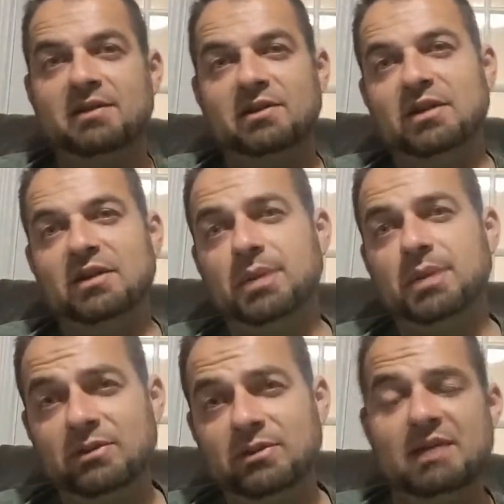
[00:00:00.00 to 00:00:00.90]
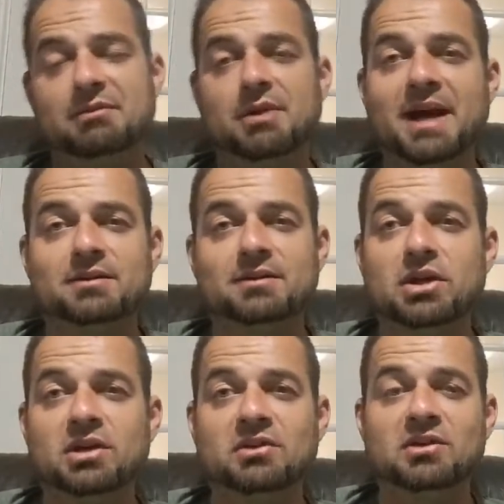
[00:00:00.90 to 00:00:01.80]
because everybody seems to have reactive
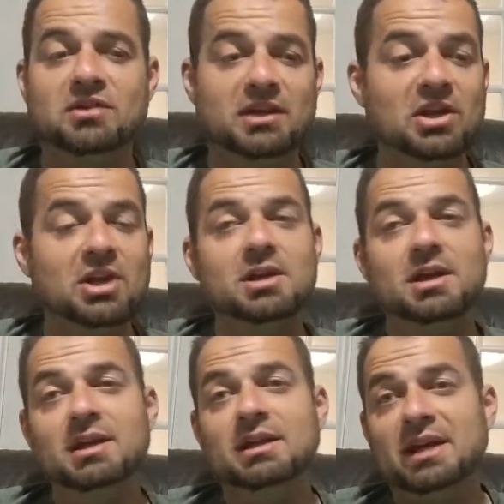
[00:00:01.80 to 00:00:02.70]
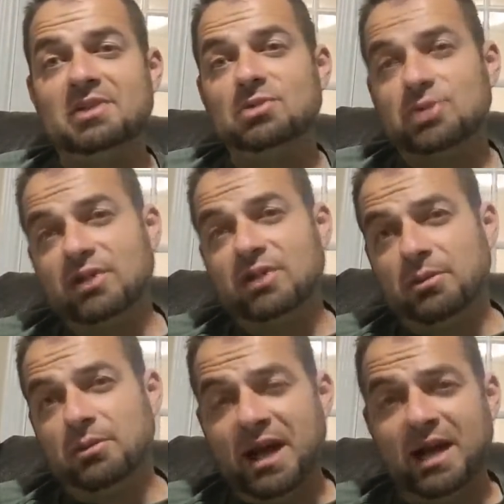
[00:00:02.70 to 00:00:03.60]
dogs these days. And guys, your dogs aren't
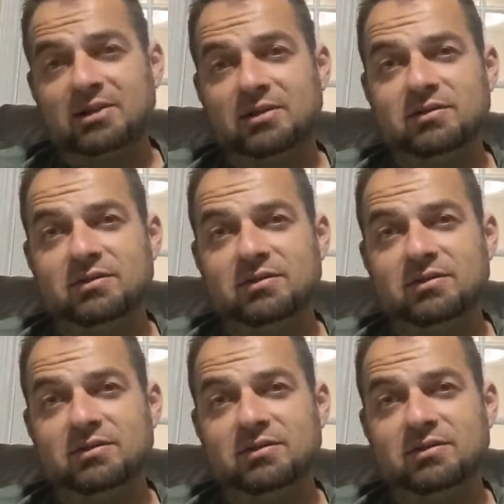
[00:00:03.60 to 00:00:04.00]
reactive,